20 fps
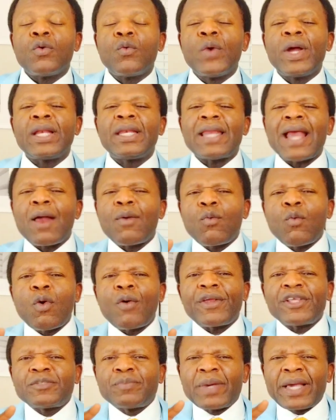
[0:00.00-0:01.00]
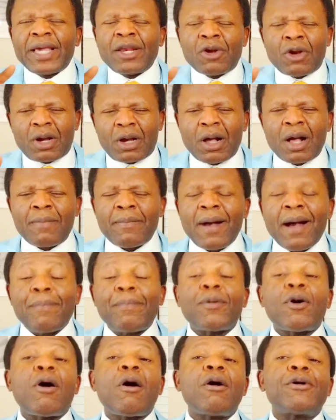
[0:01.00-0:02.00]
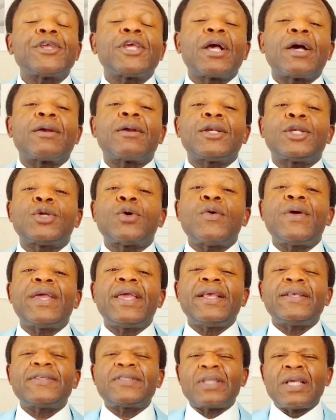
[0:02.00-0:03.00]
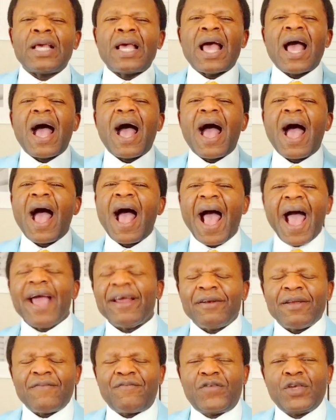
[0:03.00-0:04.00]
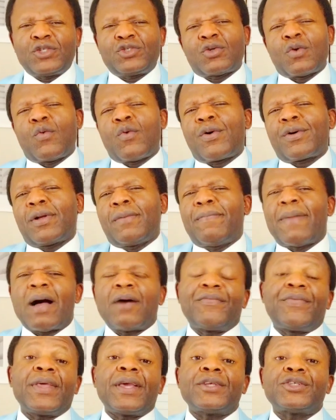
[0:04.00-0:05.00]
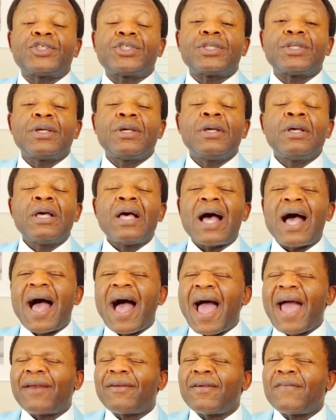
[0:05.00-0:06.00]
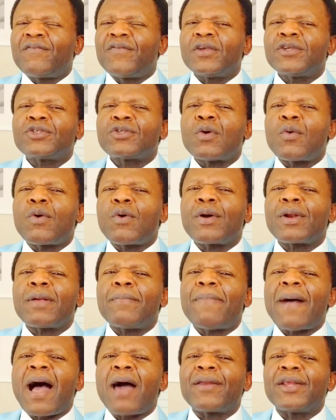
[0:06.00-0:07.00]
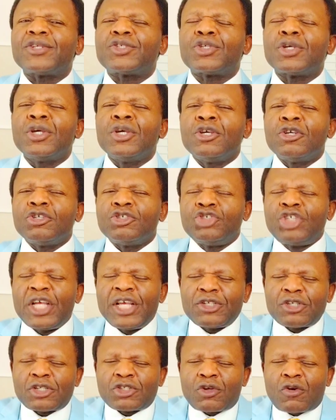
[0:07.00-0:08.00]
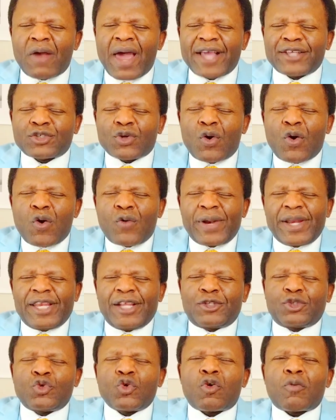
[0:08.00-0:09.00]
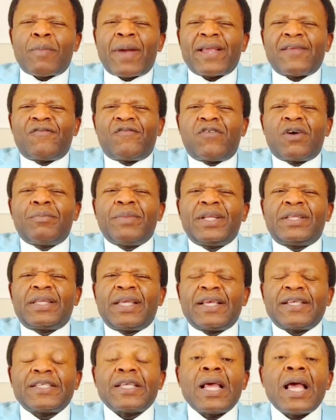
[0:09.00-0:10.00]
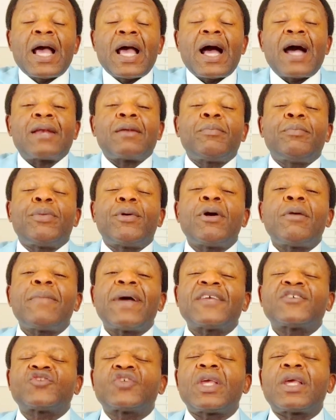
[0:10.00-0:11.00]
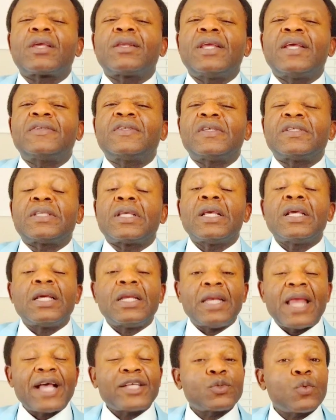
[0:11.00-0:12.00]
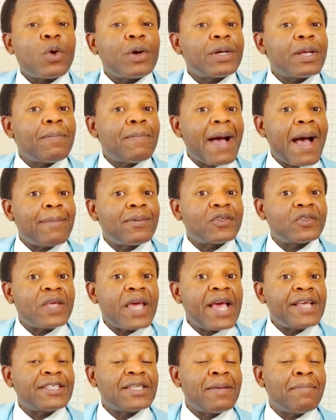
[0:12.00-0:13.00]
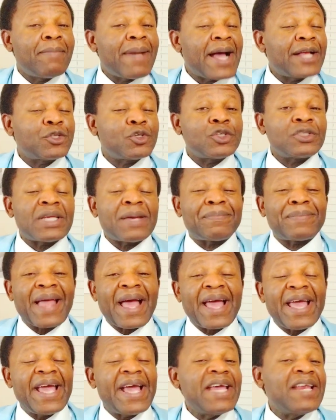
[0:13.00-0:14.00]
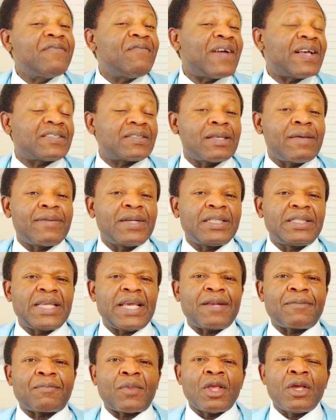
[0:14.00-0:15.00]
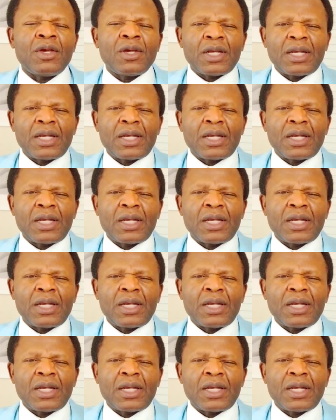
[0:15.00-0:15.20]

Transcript: When that worry is beginning to come up, all you got to do is, I refuse to worry about this. I refuse to worry about it. Jesus Christ already took my infirmities and bore my sicknesses. That's what the Bible says in Matthew chapter 8, verse 17.